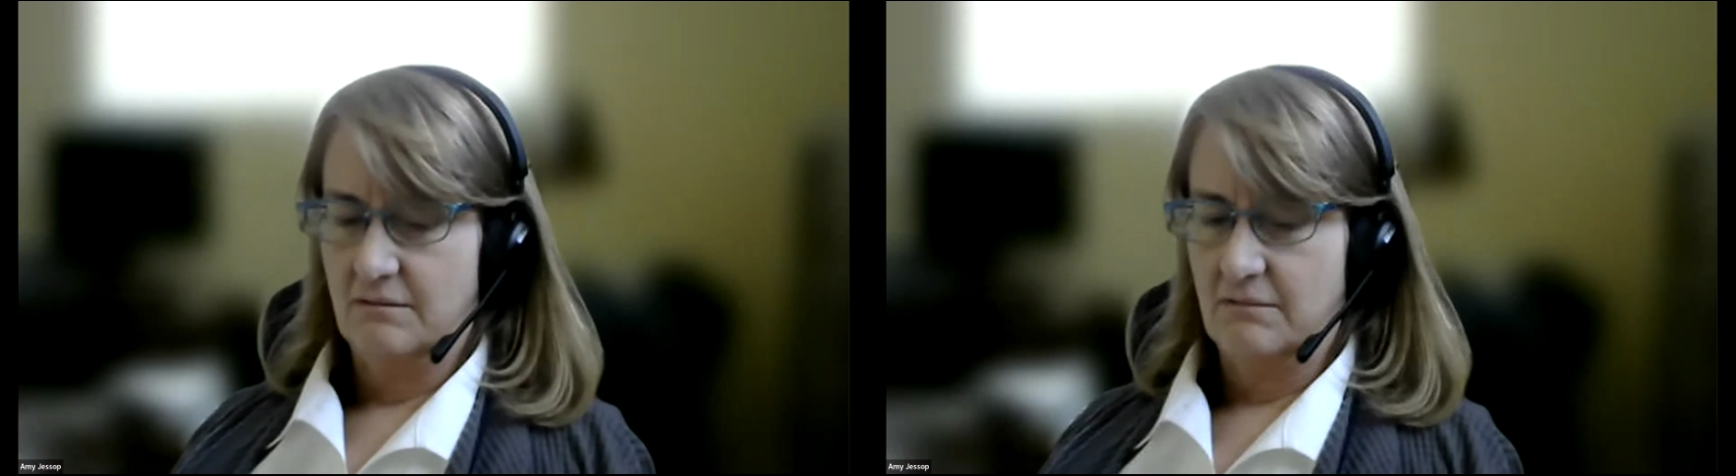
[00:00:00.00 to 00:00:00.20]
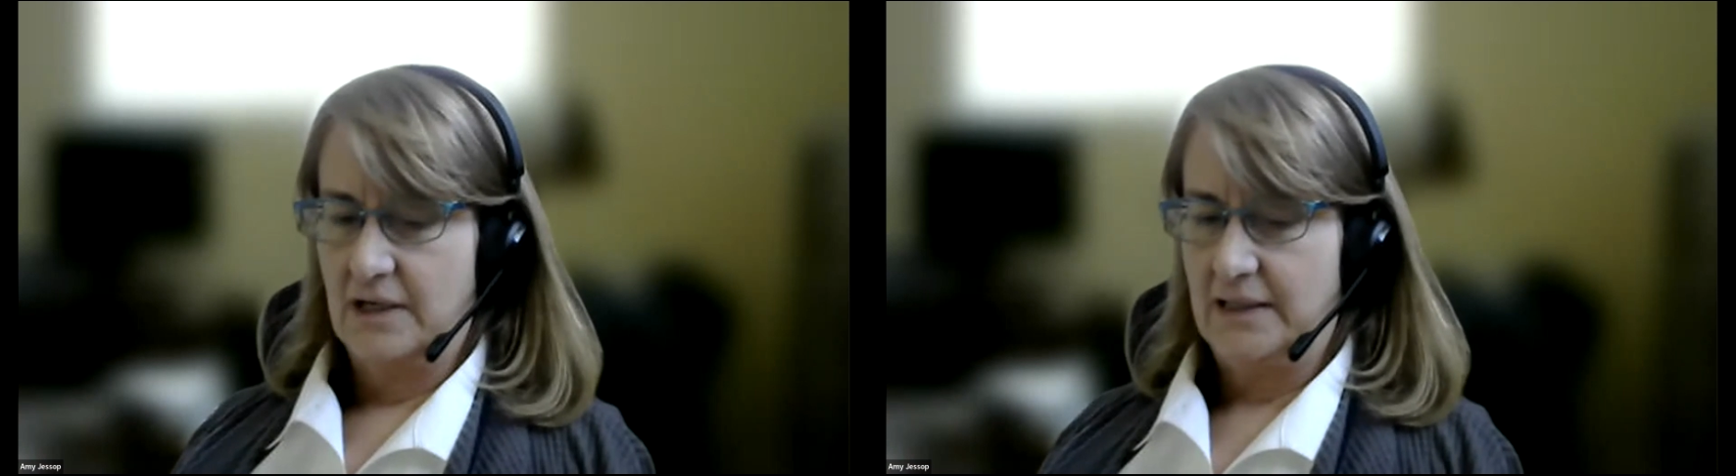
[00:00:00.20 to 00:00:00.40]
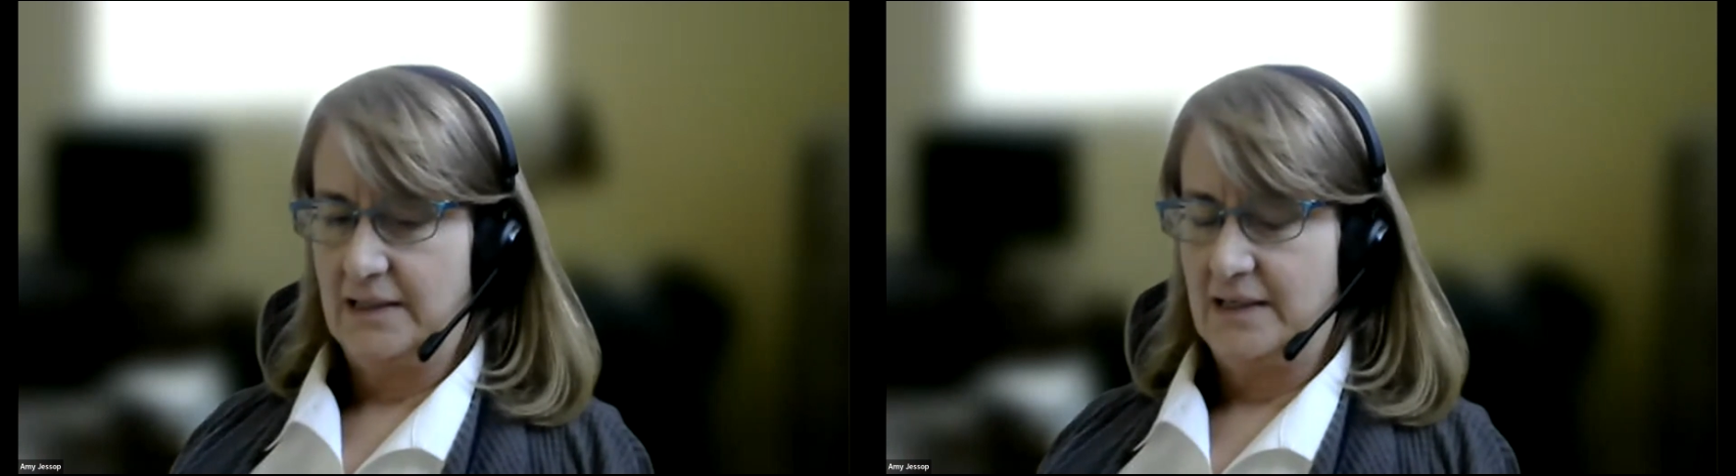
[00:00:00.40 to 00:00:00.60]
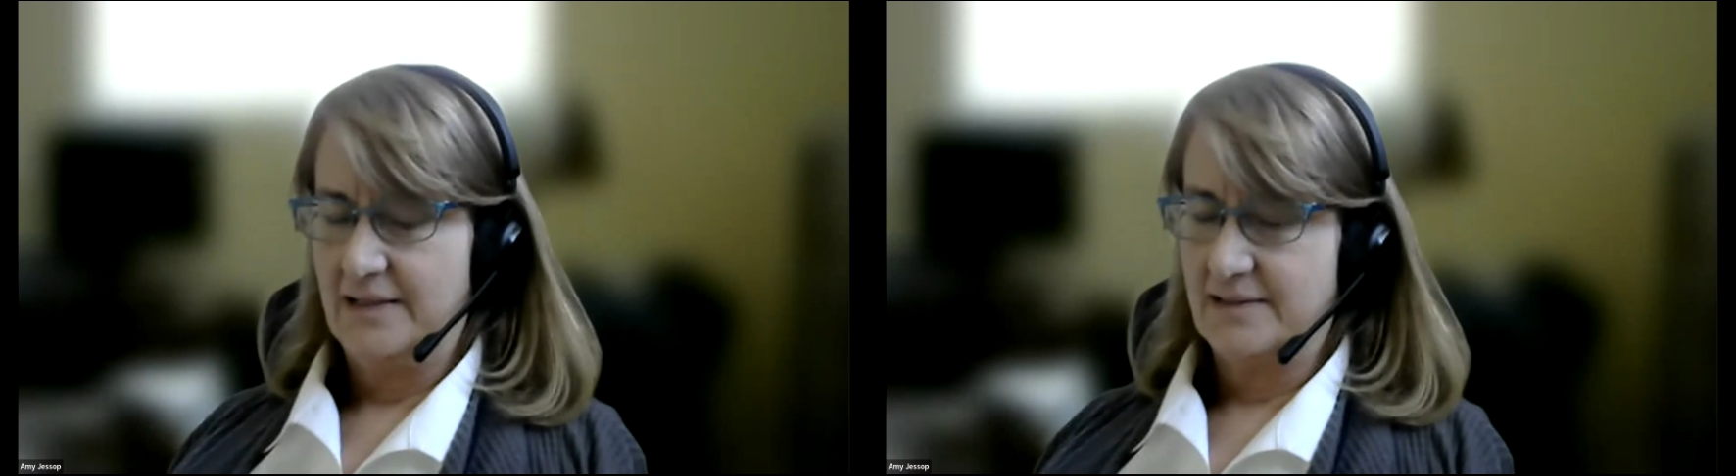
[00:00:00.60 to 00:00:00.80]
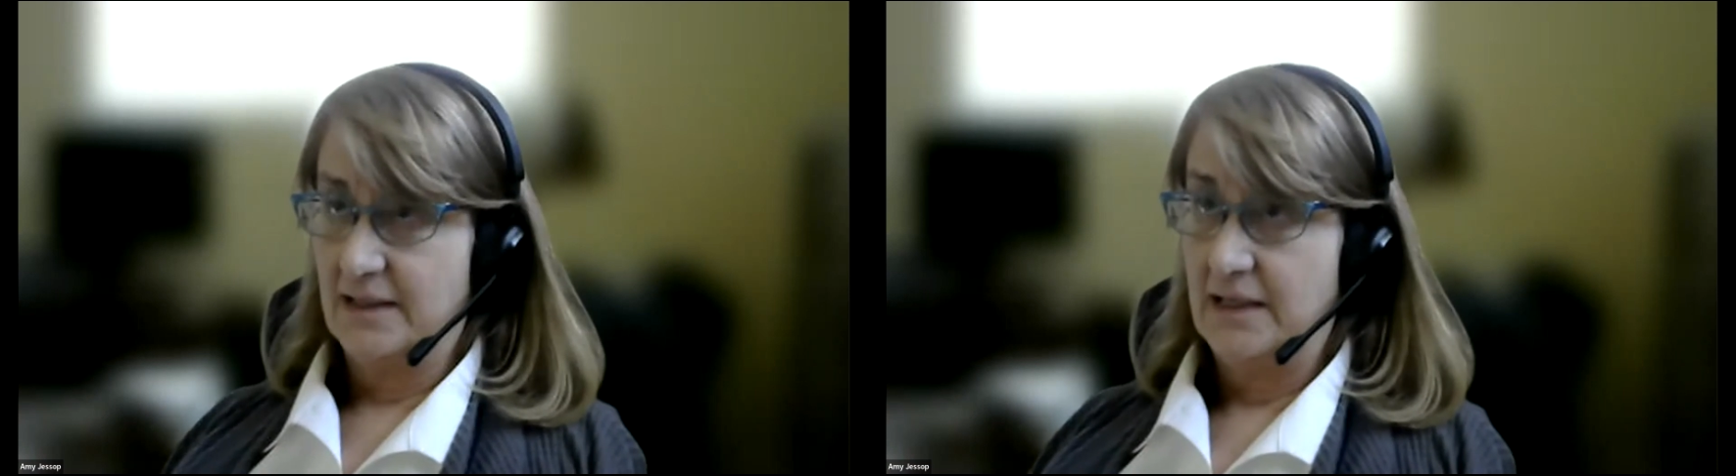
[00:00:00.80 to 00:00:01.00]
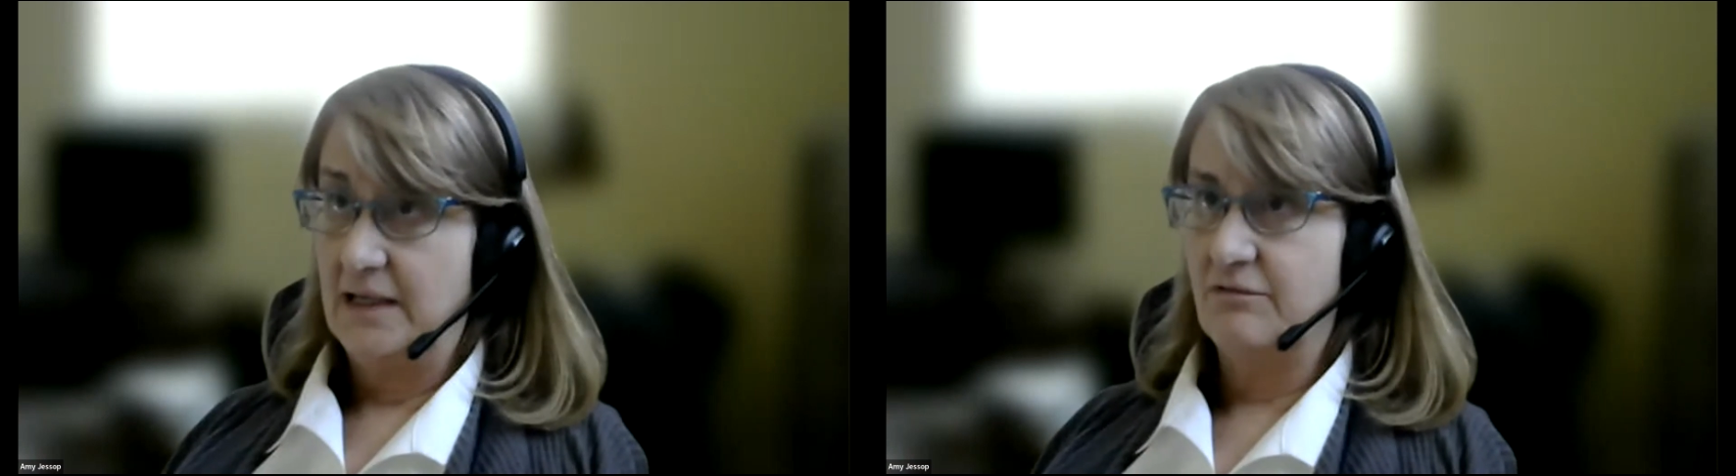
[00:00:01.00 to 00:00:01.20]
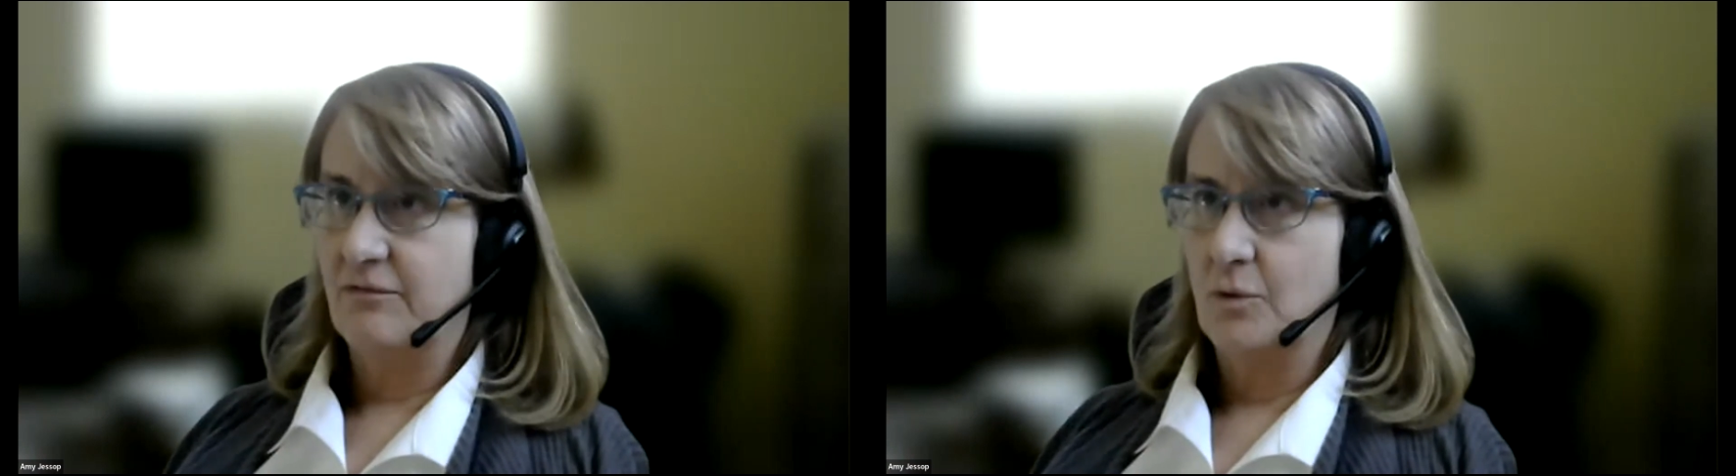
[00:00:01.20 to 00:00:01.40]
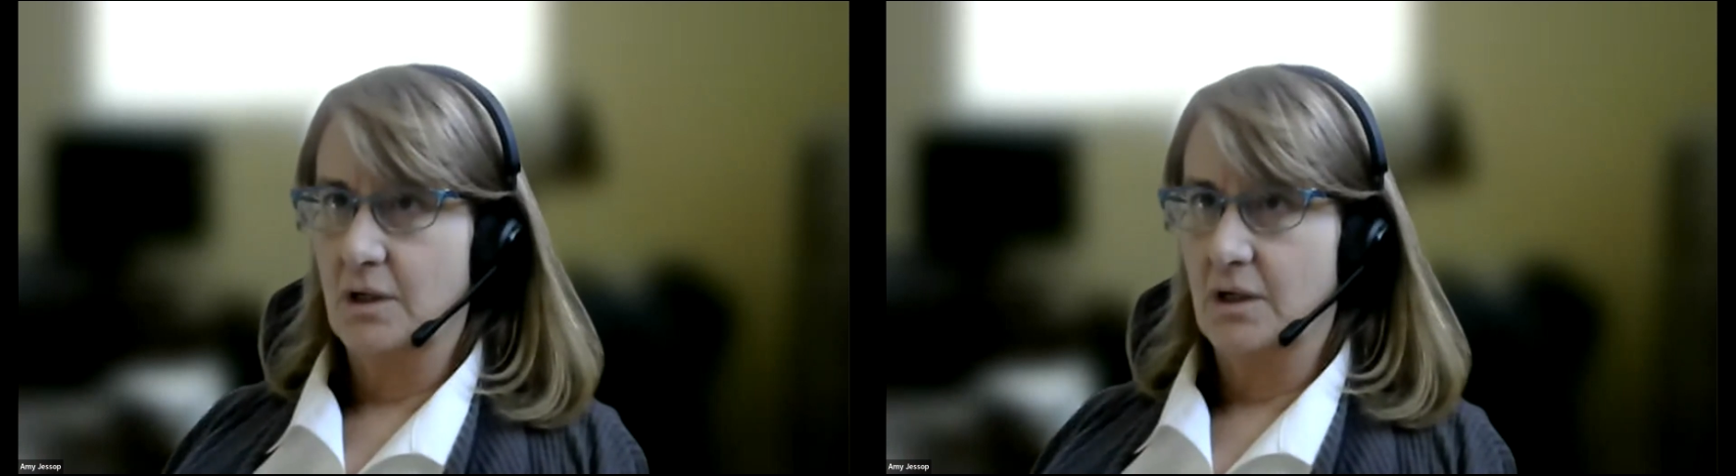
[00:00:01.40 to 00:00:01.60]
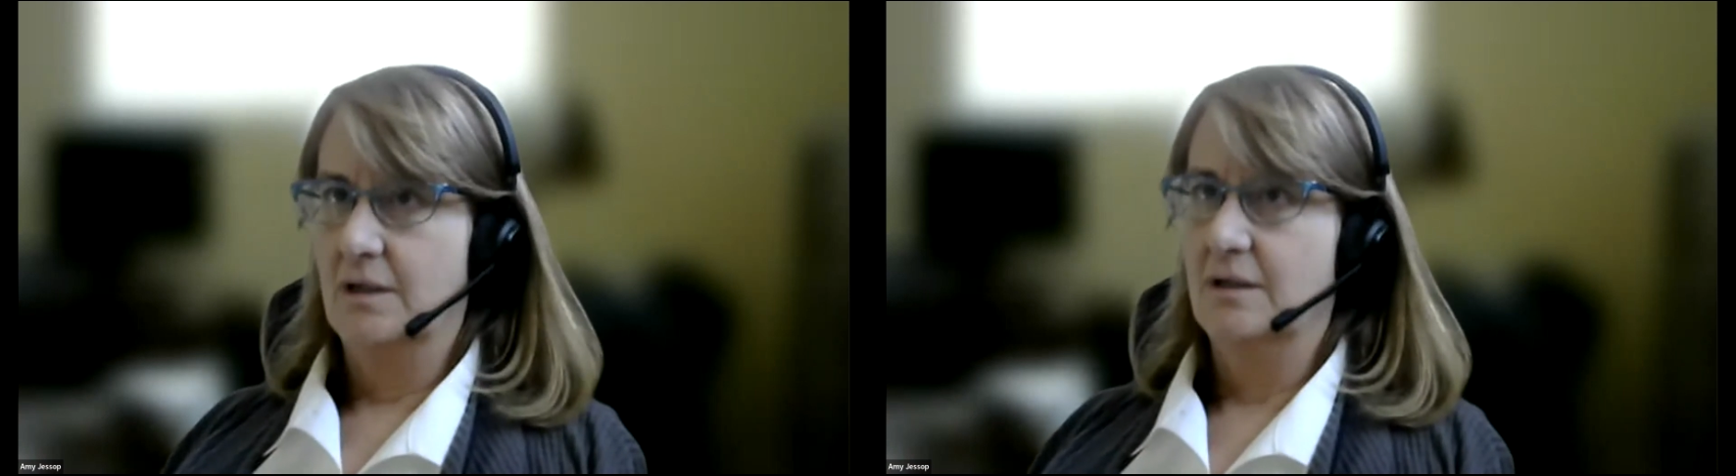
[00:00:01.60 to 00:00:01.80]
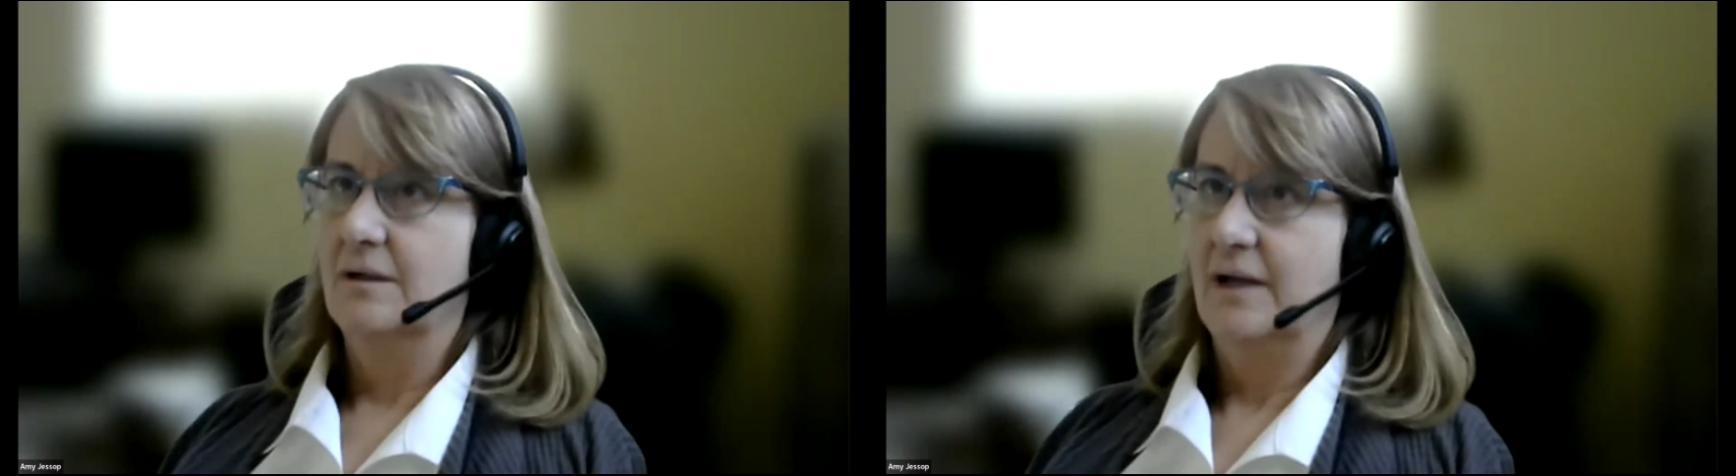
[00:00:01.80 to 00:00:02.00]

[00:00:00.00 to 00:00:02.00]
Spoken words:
recognize the need for